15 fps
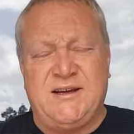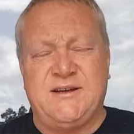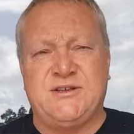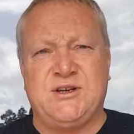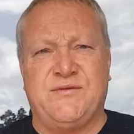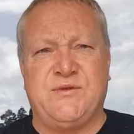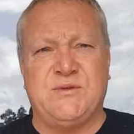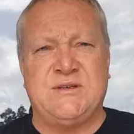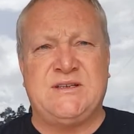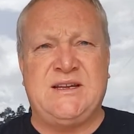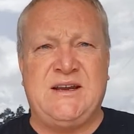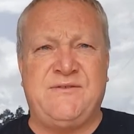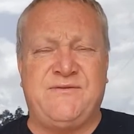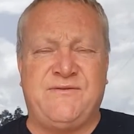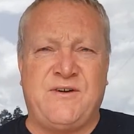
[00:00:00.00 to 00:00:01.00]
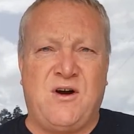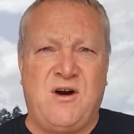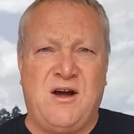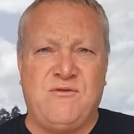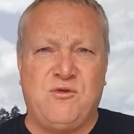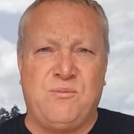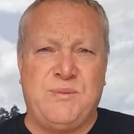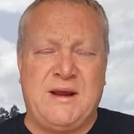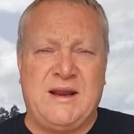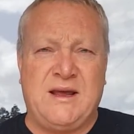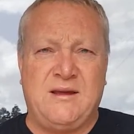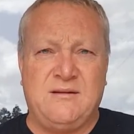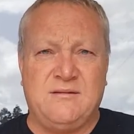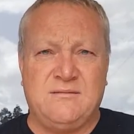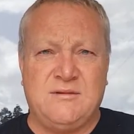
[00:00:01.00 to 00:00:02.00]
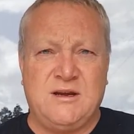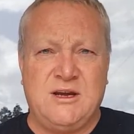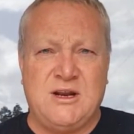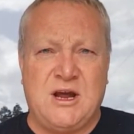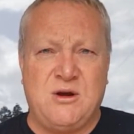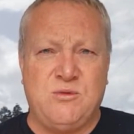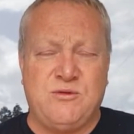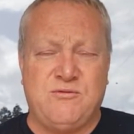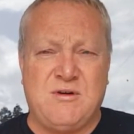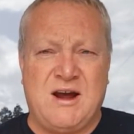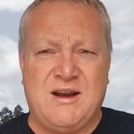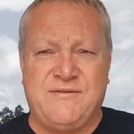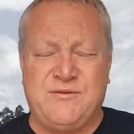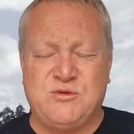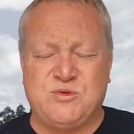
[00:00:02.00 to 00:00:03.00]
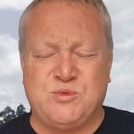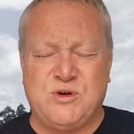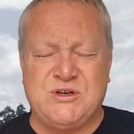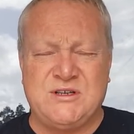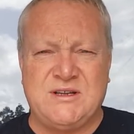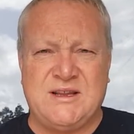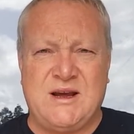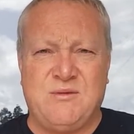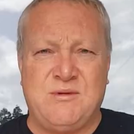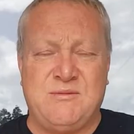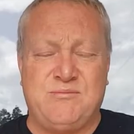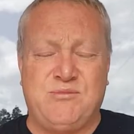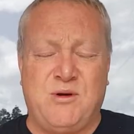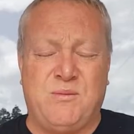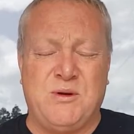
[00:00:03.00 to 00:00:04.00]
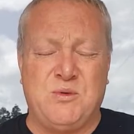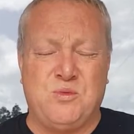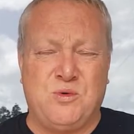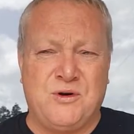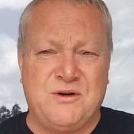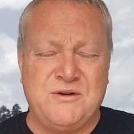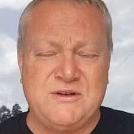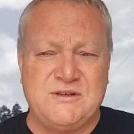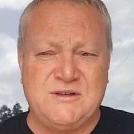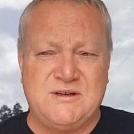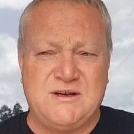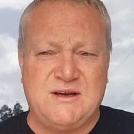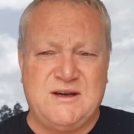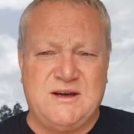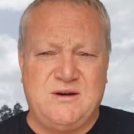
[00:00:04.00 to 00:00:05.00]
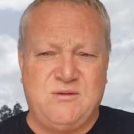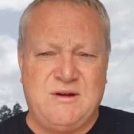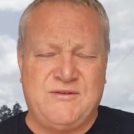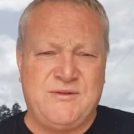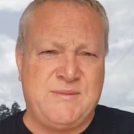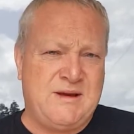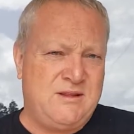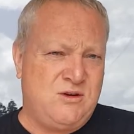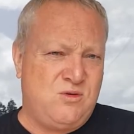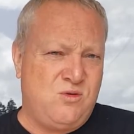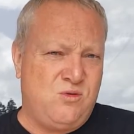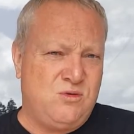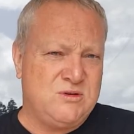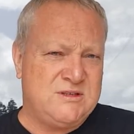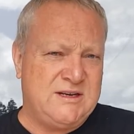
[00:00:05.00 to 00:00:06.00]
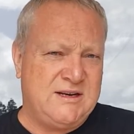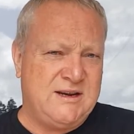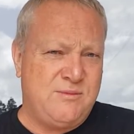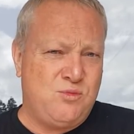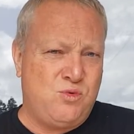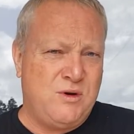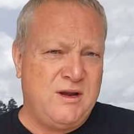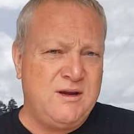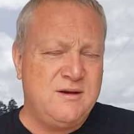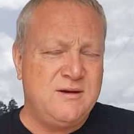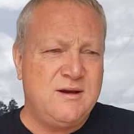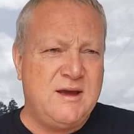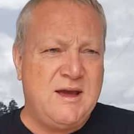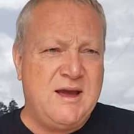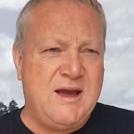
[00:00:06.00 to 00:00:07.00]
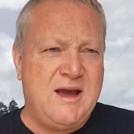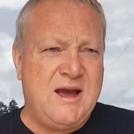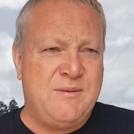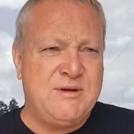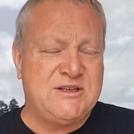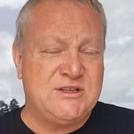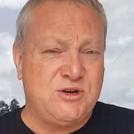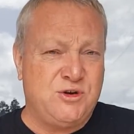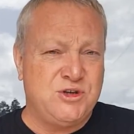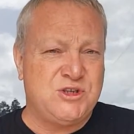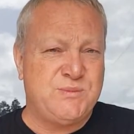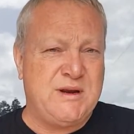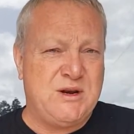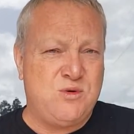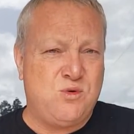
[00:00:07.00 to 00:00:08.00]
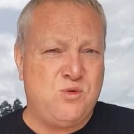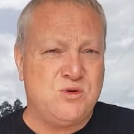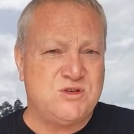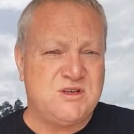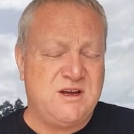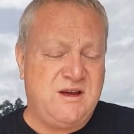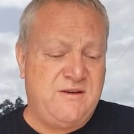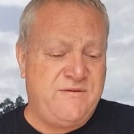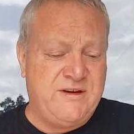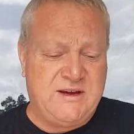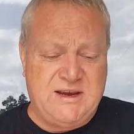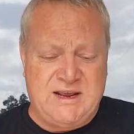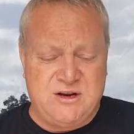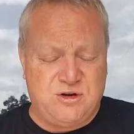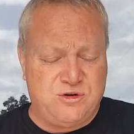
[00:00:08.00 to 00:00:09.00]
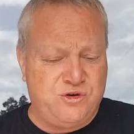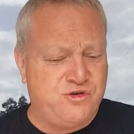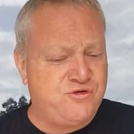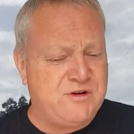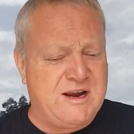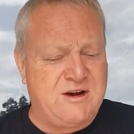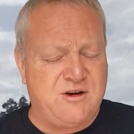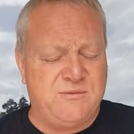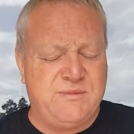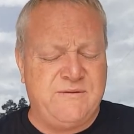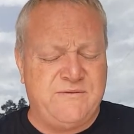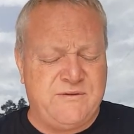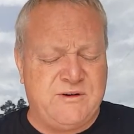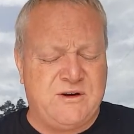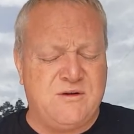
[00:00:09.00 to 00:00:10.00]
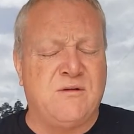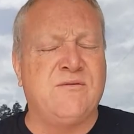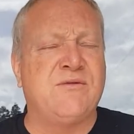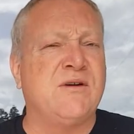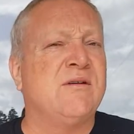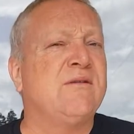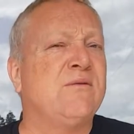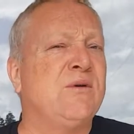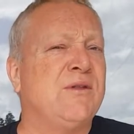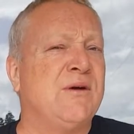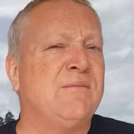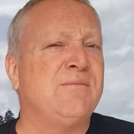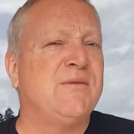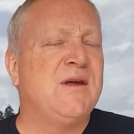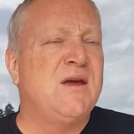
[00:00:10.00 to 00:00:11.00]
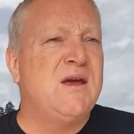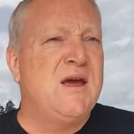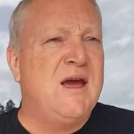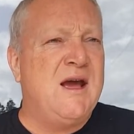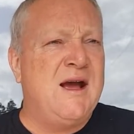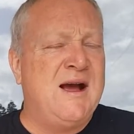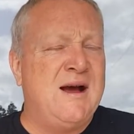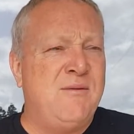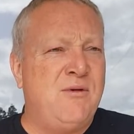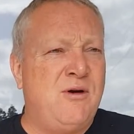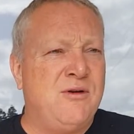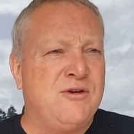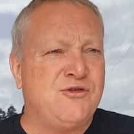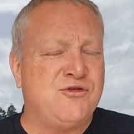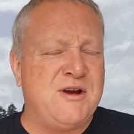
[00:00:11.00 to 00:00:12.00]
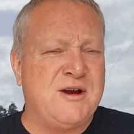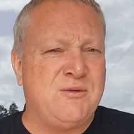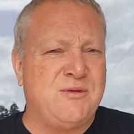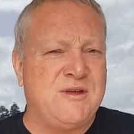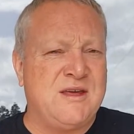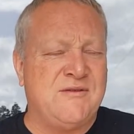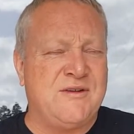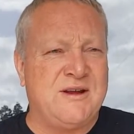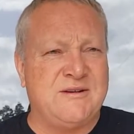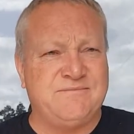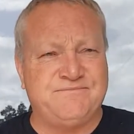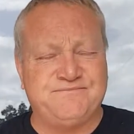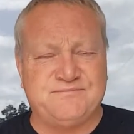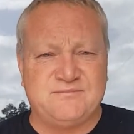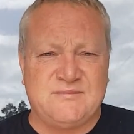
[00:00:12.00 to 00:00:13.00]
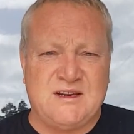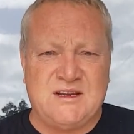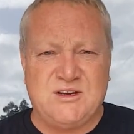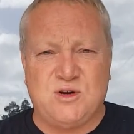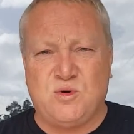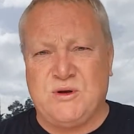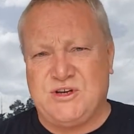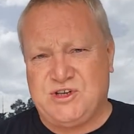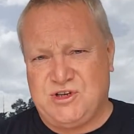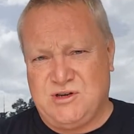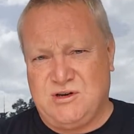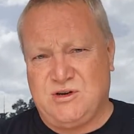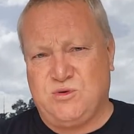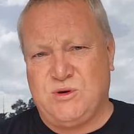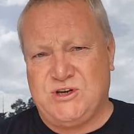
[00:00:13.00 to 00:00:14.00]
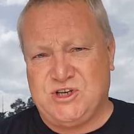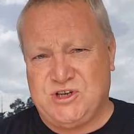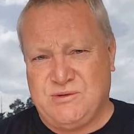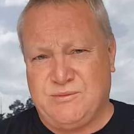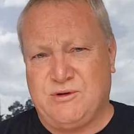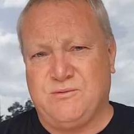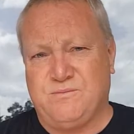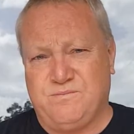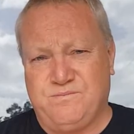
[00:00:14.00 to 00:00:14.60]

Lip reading: So if it was dead 5 or better, you know, we'd run. If it was worse than that, we probably wouldn't. We'll have to make the call on Saturday morning. He's an on-speed horse. If he had a good track, I'd be very confident with him. On a track with Given questionable.